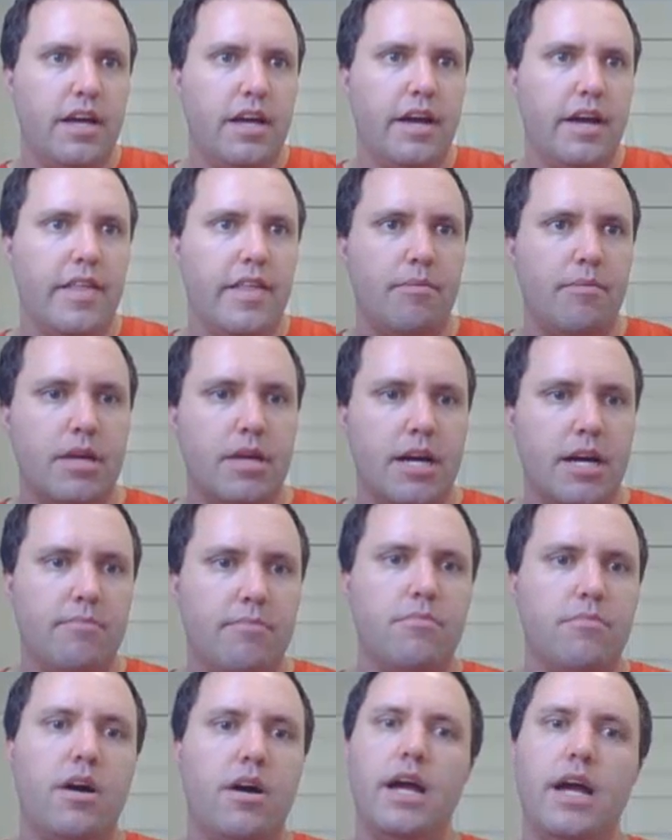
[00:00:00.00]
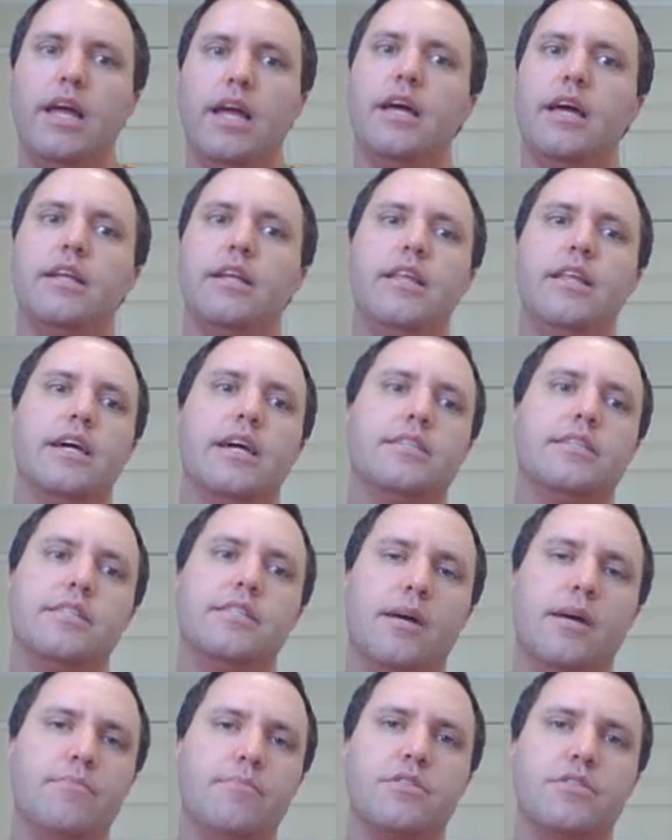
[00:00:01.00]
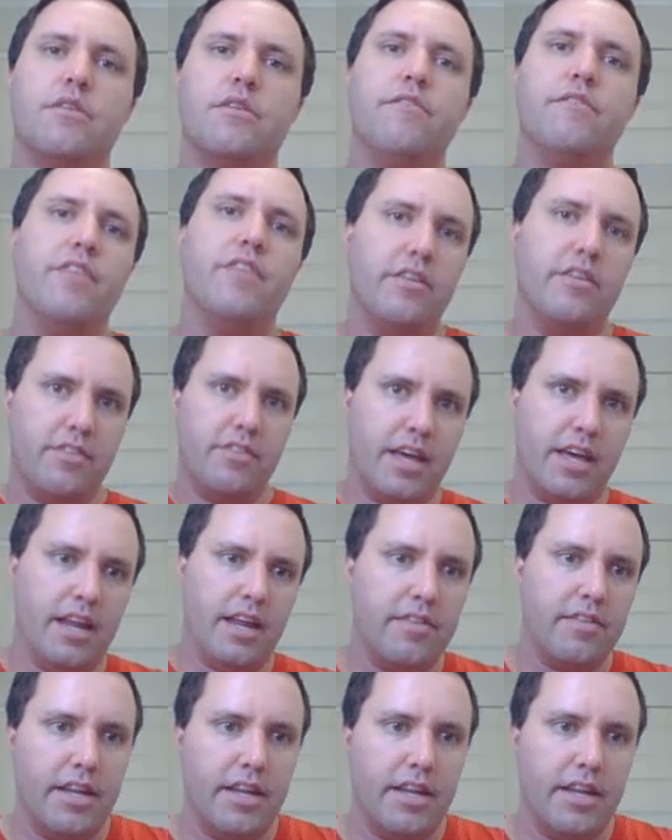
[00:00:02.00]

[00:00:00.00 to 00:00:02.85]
and they become my next numbers I'm investigating